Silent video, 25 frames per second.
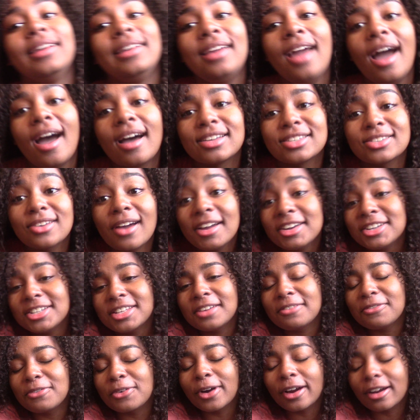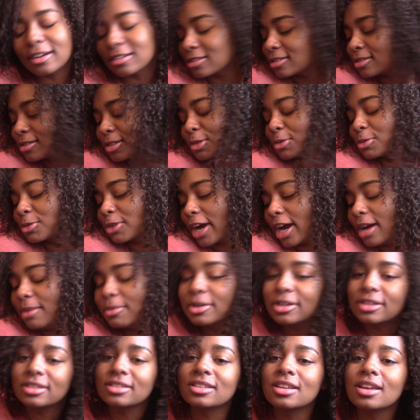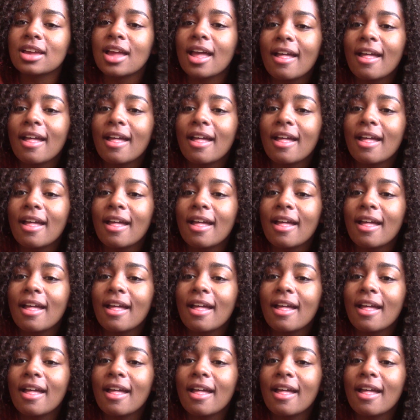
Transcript: Yeah, so I just hit 400 subscribers.